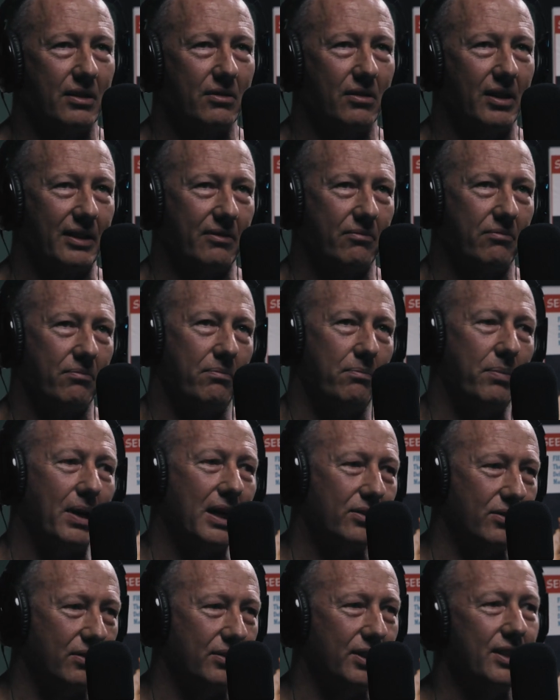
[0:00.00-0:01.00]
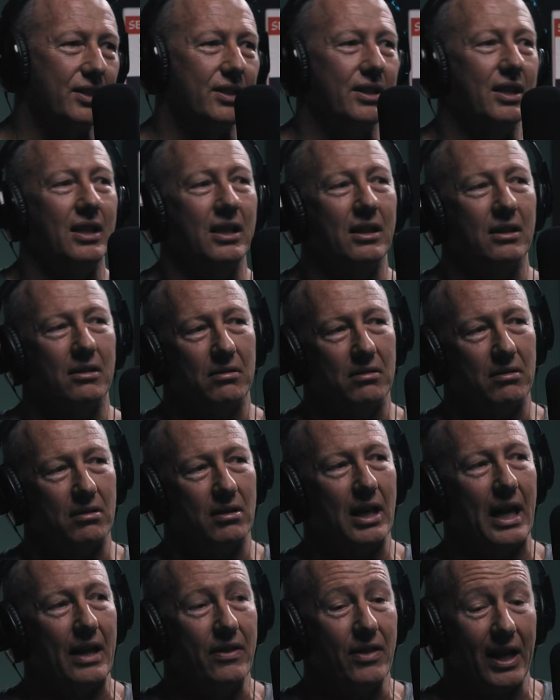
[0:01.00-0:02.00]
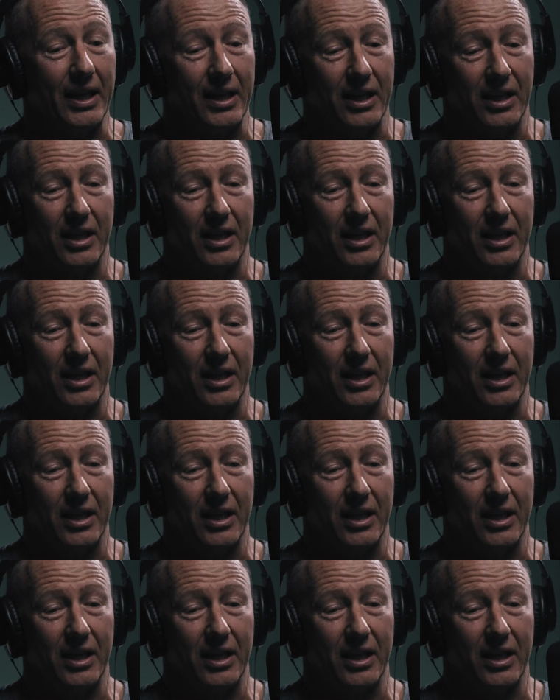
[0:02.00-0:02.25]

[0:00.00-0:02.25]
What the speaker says: like bugs on your skin, and they